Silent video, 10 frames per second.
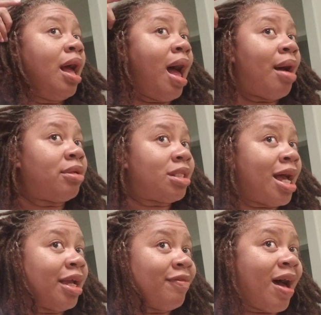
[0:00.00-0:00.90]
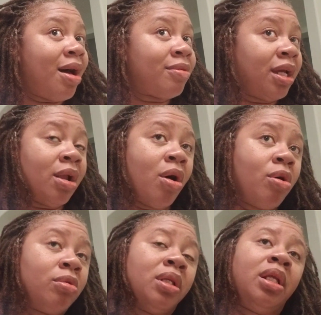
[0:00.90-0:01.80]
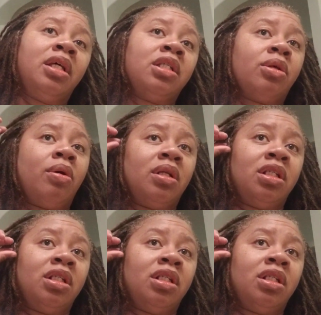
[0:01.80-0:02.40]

I was like, if I don't get a hold of this or